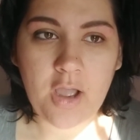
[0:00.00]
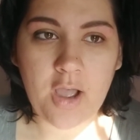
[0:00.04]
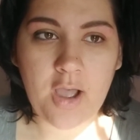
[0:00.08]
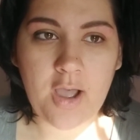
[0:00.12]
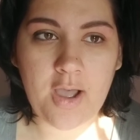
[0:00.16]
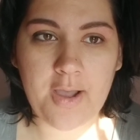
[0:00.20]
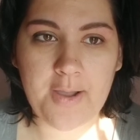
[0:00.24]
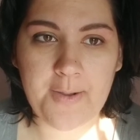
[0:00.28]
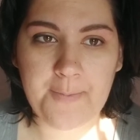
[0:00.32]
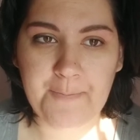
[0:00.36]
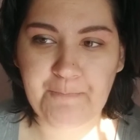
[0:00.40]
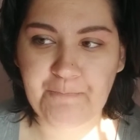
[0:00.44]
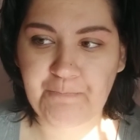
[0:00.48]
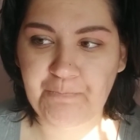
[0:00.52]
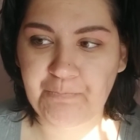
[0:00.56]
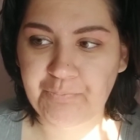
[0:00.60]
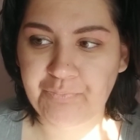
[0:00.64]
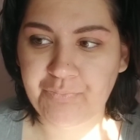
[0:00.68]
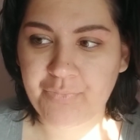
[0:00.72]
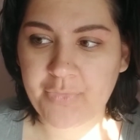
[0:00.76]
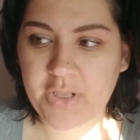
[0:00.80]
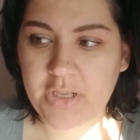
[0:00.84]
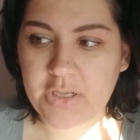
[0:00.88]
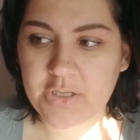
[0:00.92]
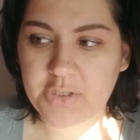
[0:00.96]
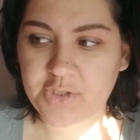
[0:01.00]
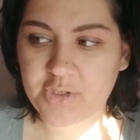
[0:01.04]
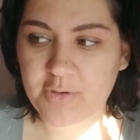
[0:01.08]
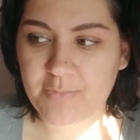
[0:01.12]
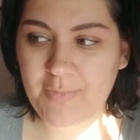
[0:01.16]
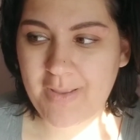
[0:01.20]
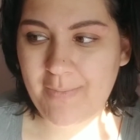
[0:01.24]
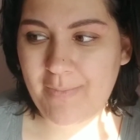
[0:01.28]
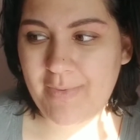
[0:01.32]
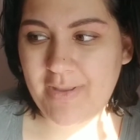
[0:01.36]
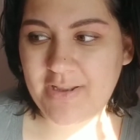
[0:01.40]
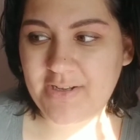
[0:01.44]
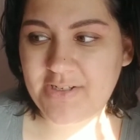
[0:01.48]
So
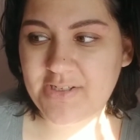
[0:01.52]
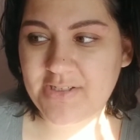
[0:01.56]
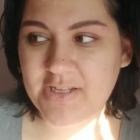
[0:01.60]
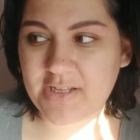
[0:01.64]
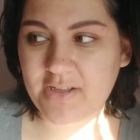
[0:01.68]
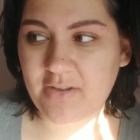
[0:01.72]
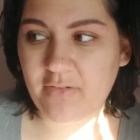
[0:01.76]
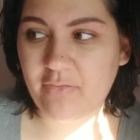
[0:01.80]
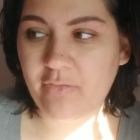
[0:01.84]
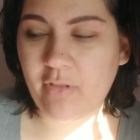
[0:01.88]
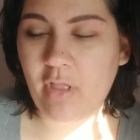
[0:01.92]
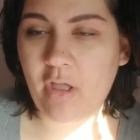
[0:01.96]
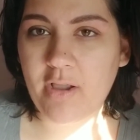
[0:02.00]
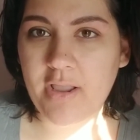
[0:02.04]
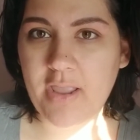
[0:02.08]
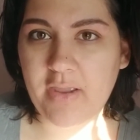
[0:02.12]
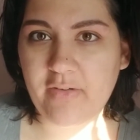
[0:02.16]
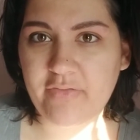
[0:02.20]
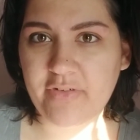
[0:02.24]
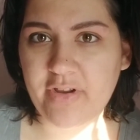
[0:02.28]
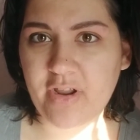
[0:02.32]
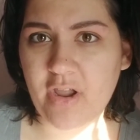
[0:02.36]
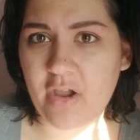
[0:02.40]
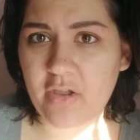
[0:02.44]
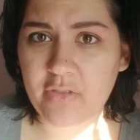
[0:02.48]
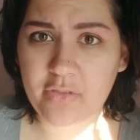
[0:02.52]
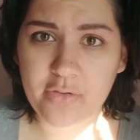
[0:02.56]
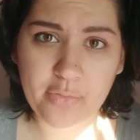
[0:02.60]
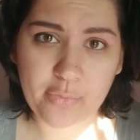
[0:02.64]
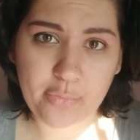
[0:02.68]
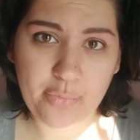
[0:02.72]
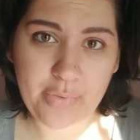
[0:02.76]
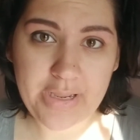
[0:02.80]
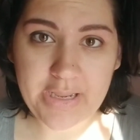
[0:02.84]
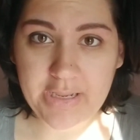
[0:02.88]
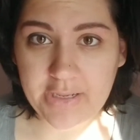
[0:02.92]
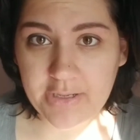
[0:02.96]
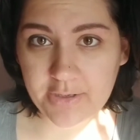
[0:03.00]
maybe it's like a vlog every other
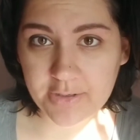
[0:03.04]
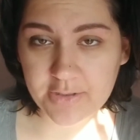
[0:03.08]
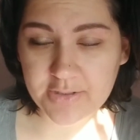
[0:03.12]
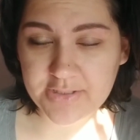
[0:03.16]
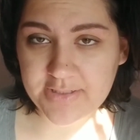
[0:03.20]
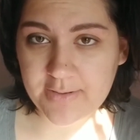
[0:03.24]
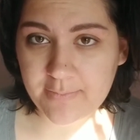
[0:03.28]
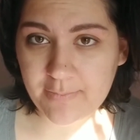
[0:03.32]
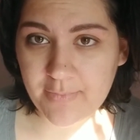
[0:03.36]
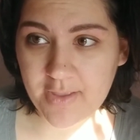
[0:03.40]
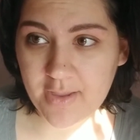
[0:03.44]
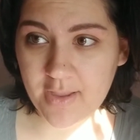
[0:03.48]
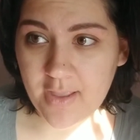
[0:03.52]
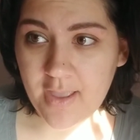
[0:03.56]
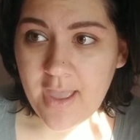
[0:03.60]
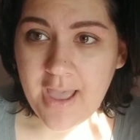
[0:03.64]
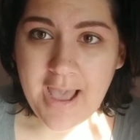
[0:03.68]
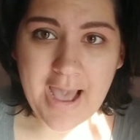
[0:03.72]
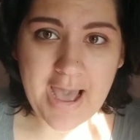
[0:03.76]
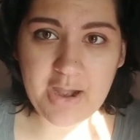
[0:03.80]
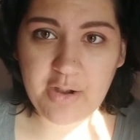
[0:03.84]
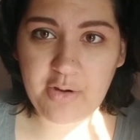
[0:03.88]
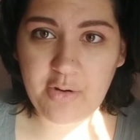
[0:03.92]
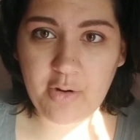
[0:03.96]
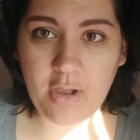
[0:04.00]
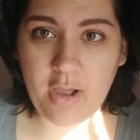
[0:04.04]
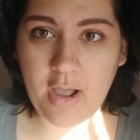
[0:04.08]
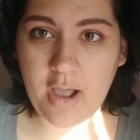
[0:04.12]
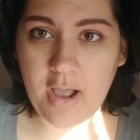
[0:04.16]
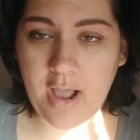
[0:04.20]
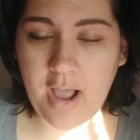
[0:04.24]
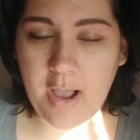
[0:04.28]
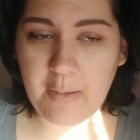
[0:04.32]
week or something. I don't know,